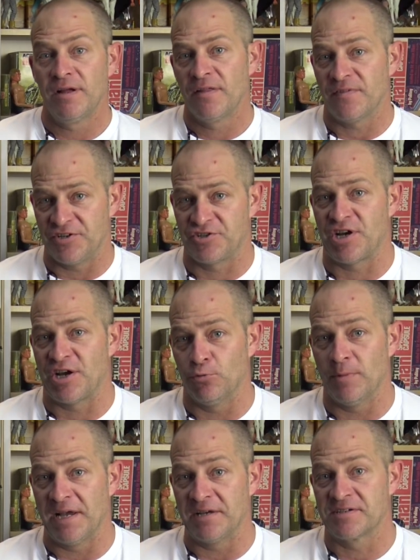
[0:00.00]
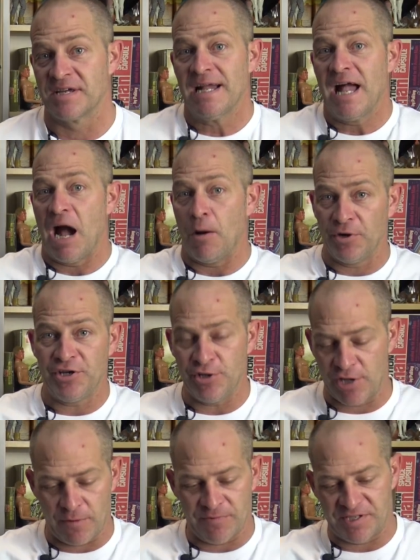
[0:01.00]
this channel makes. And when
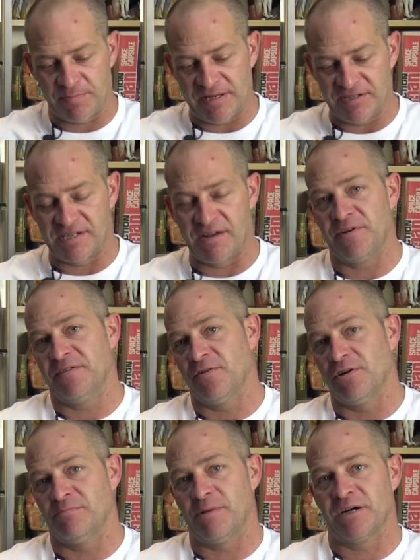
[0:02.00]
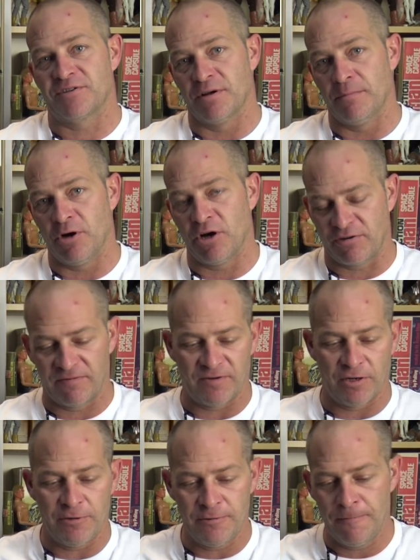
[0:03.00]
you go and spend $75 on a
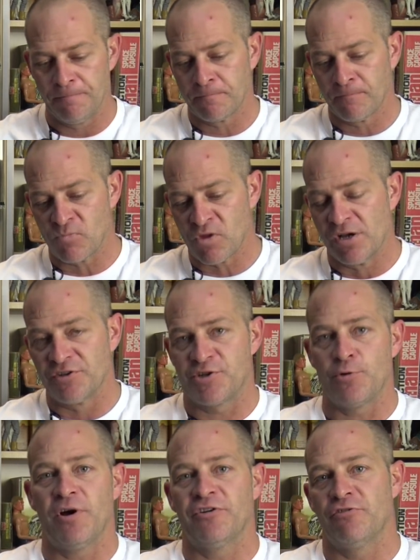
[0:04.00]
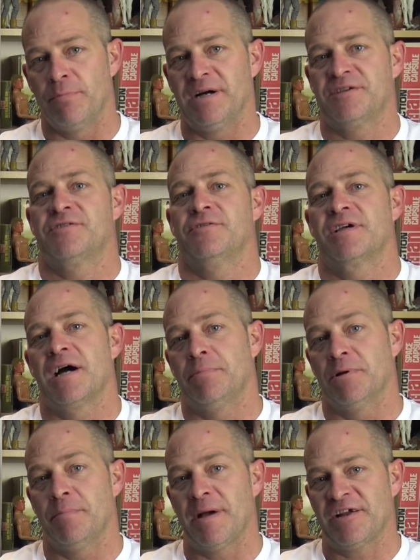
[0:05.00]
microphone, $200 on a
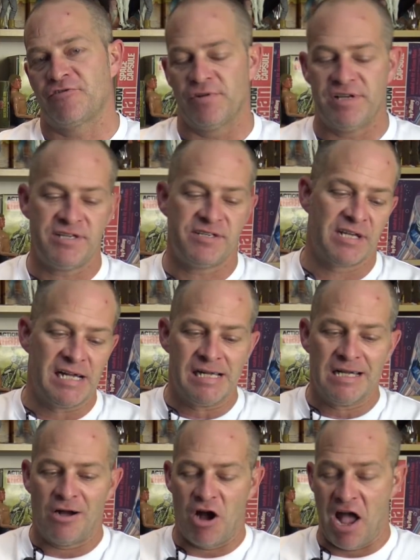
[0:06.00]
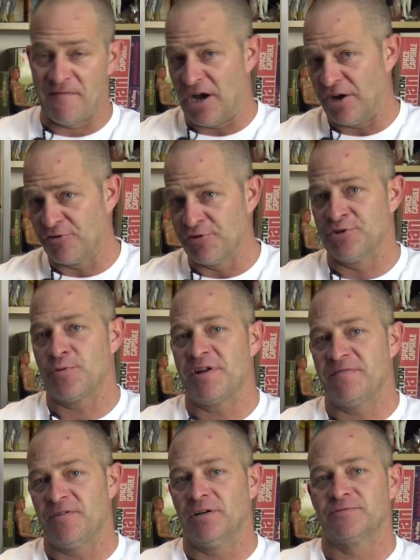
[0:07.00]
couple of batteries, I have a
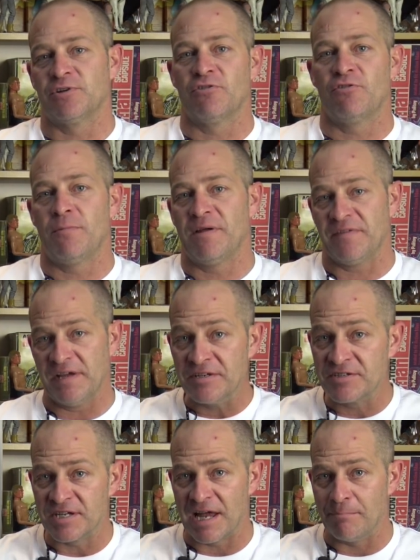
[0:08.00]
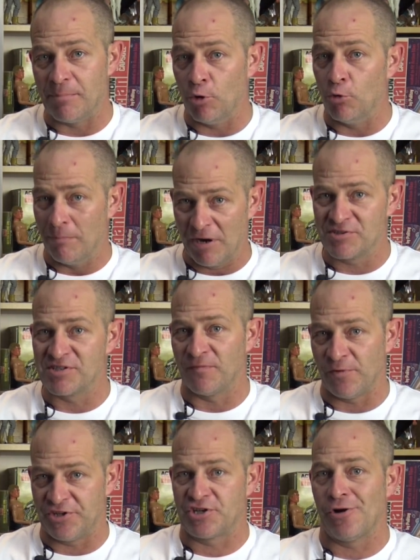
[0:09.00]
$125 a month internet bill, most
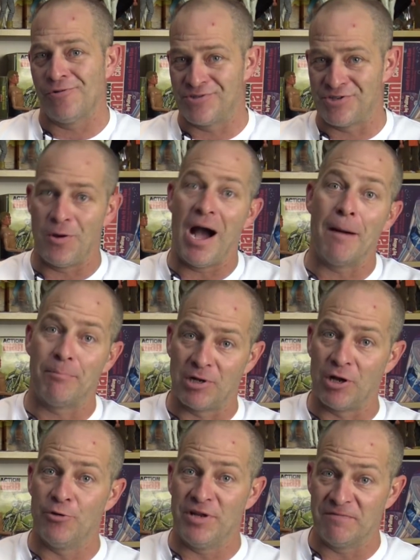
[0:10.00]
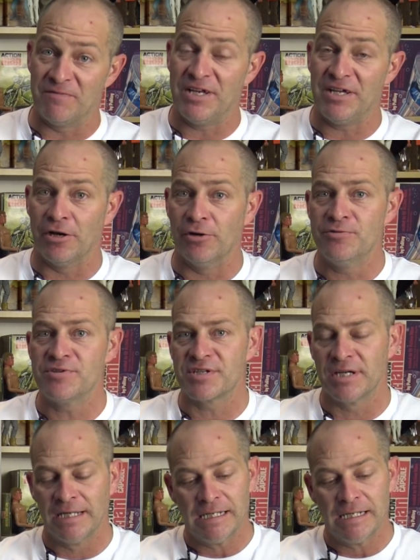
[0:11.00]
of which goes to uploading videos.